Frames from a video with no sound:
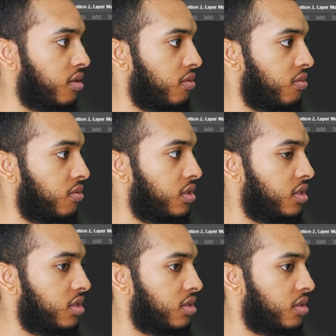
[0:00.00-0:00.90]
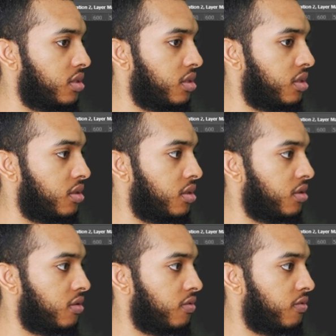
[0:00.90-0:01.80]
We'll just
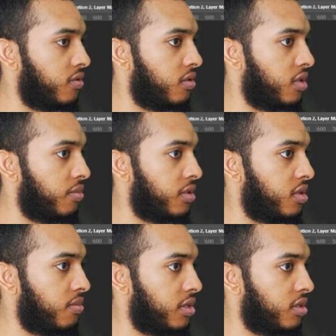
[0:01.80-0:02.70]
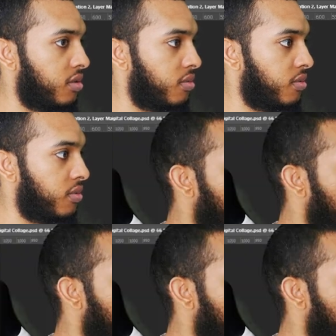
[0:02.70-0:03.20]
clip it to the bust up.